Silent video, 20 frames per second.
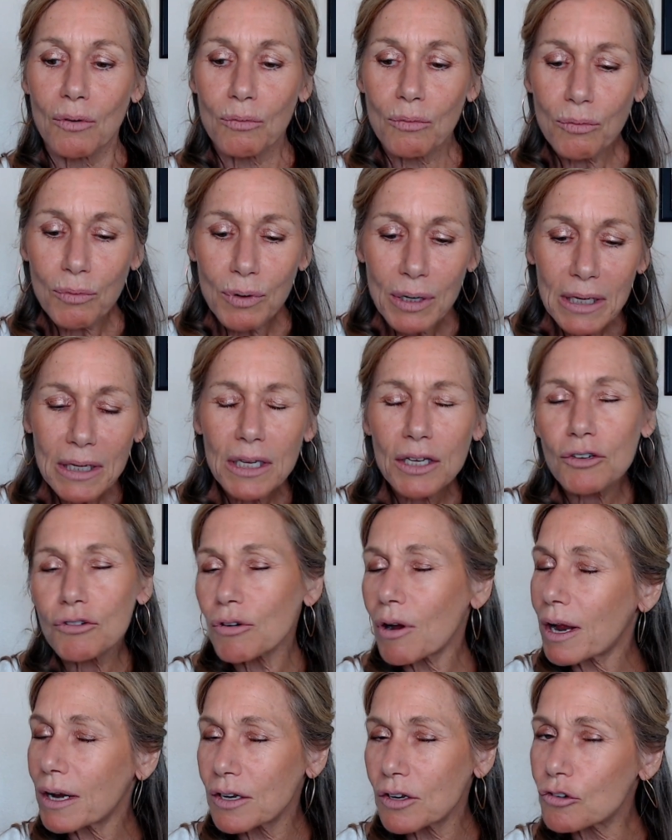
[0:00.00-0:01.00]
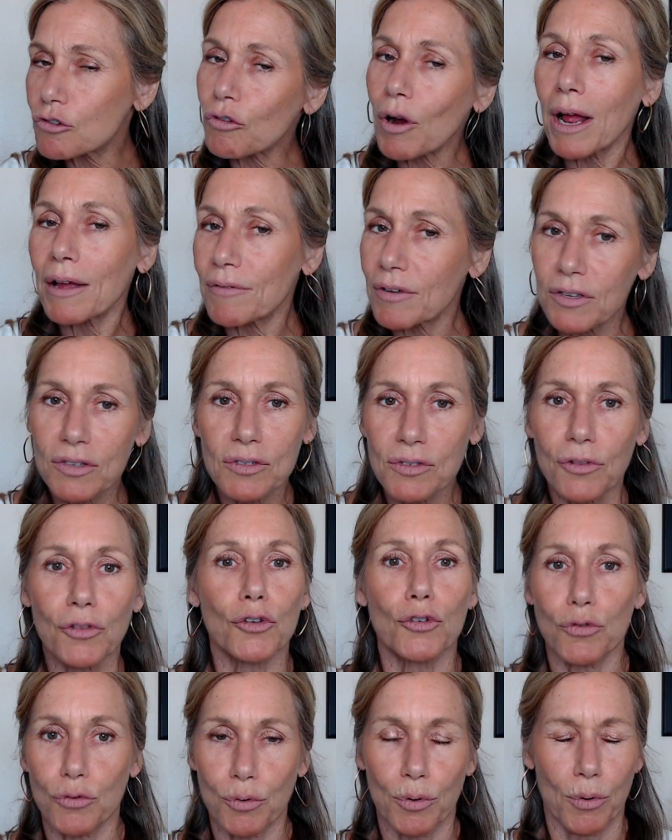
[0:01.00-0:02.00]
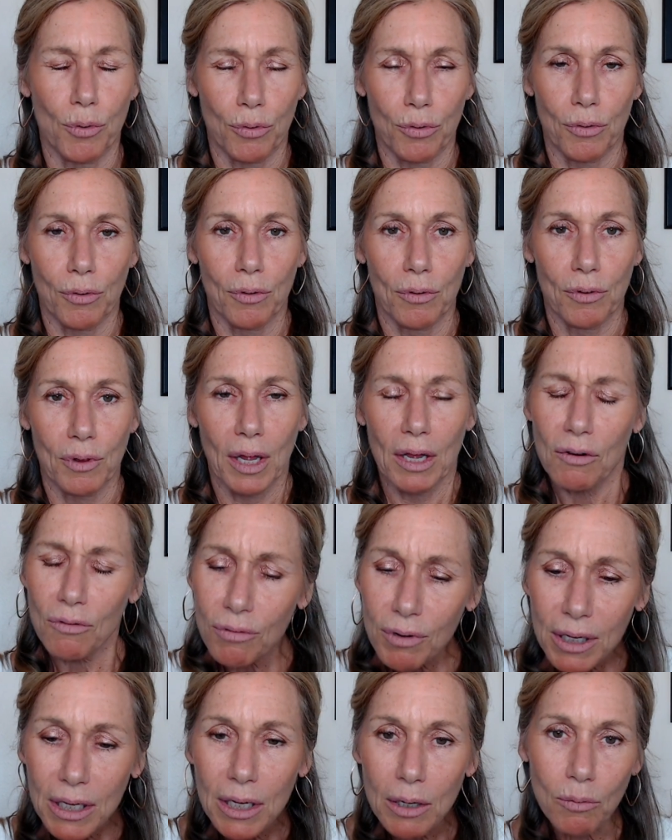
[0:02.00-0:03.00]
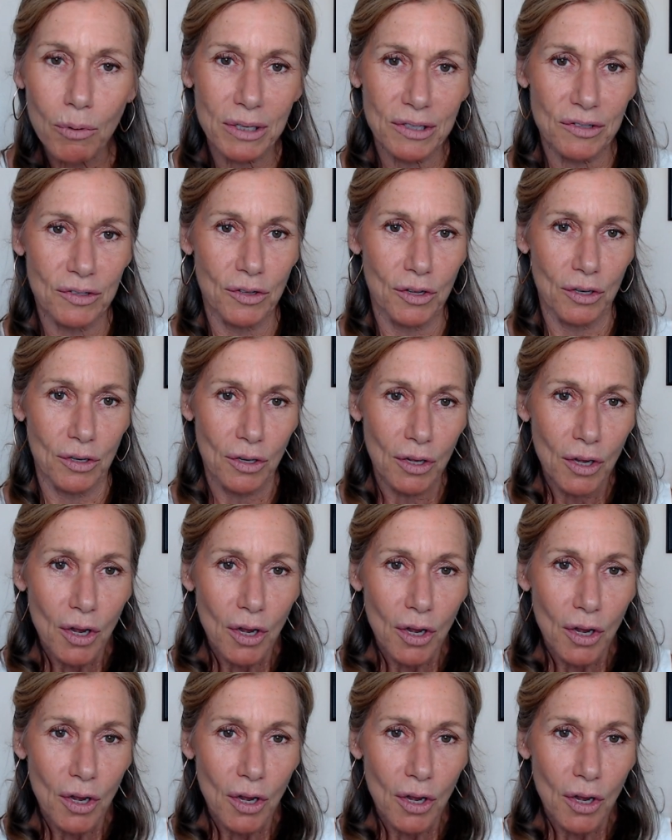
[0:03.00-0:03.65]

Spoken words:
really trying to drive us to the truth. Like really, what's the